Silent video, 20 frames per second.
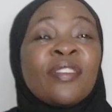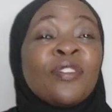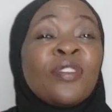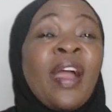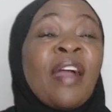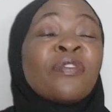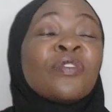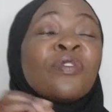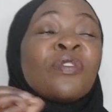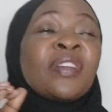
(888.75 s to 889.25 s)
You
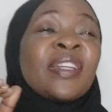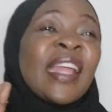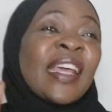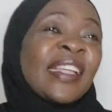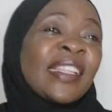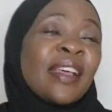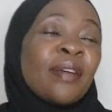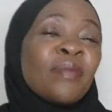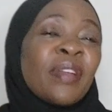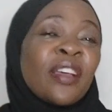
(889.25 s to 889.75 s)
have to
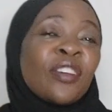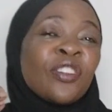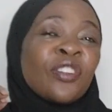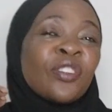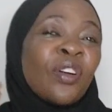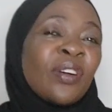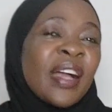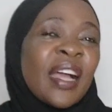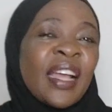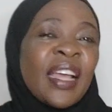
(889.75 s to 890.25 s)
take them like
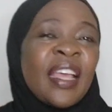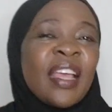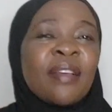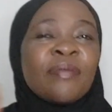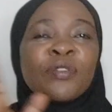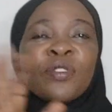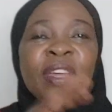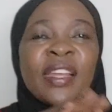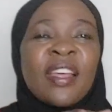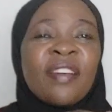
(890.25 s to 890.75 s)
soccer
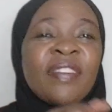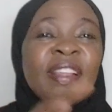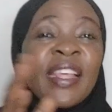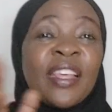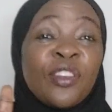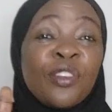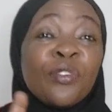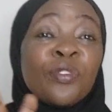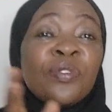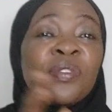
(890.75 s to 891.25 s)
games, whatever they
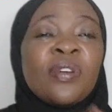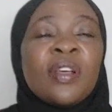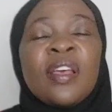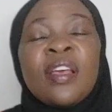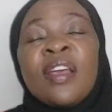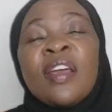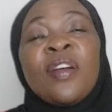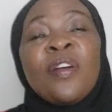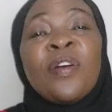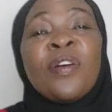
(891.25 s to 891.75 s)
do,
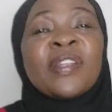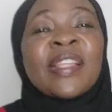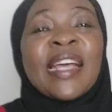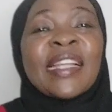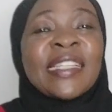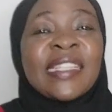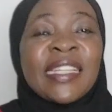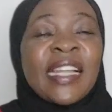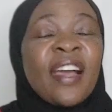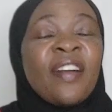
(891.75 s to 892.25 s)
all
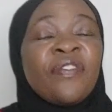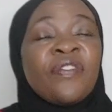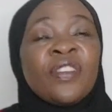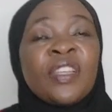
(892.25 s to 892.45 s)
that stuff.